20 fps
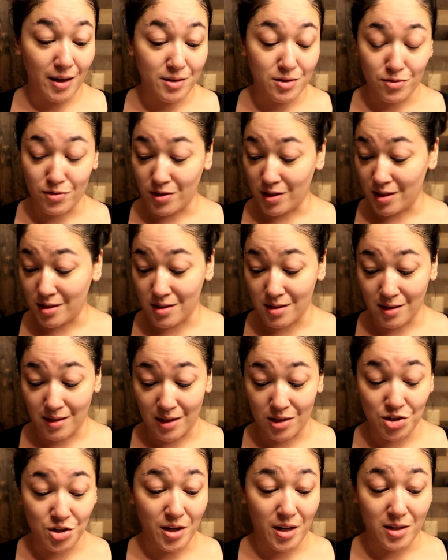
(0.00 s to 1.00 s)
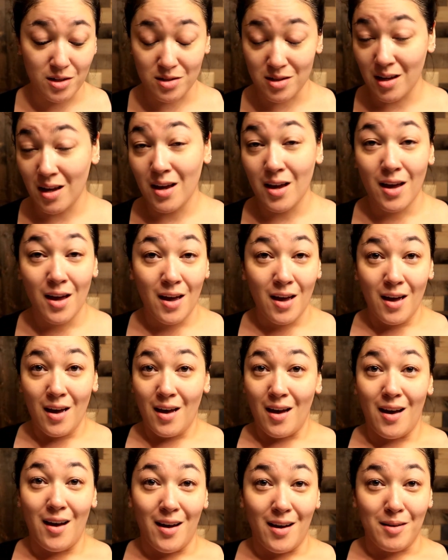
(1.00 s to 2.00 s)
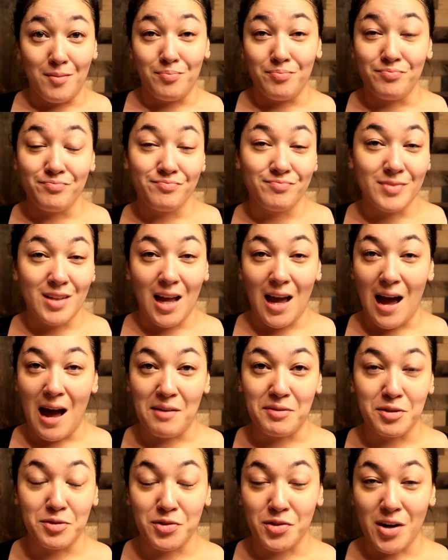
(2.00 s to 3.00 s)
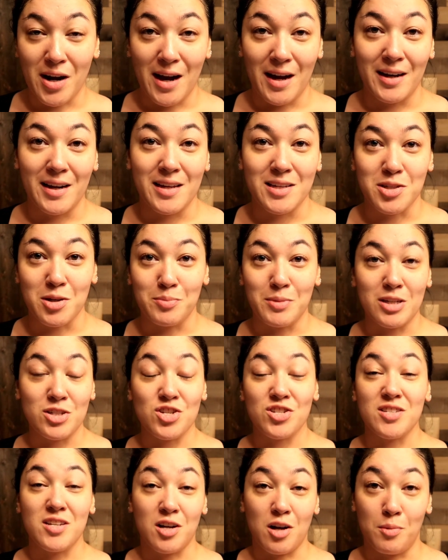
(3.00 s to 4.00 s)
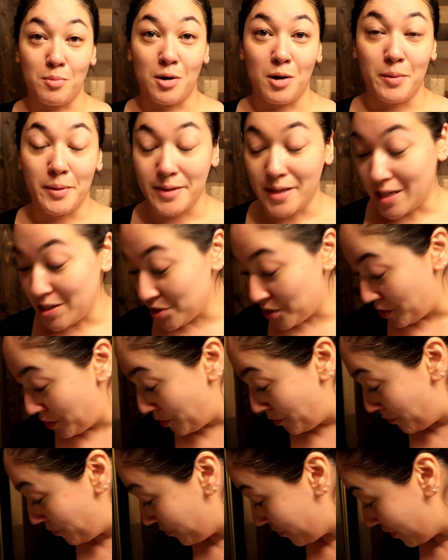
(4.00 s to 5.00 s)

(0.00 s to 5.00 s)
out different things to let you guys have a variety, so I'm not just stuck on my Badescu.